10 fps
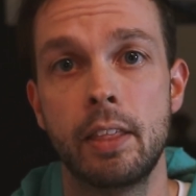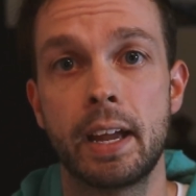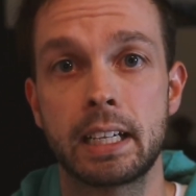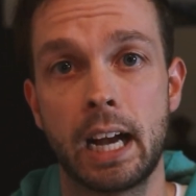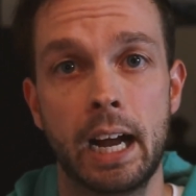
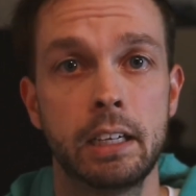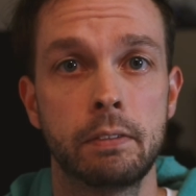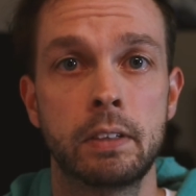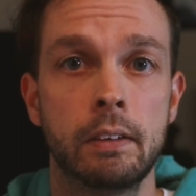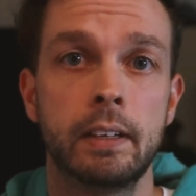that kind
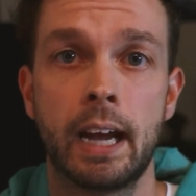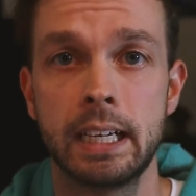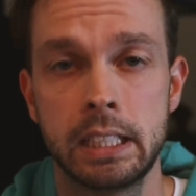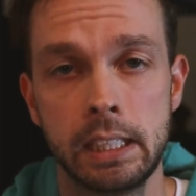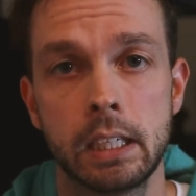of give an
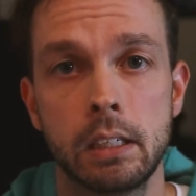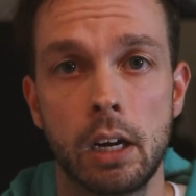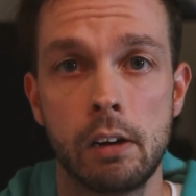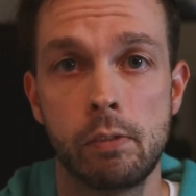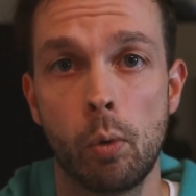idea
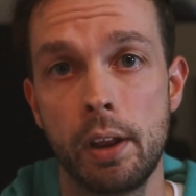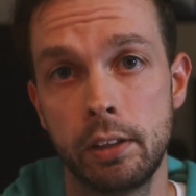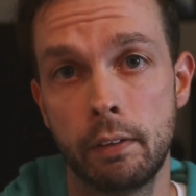of what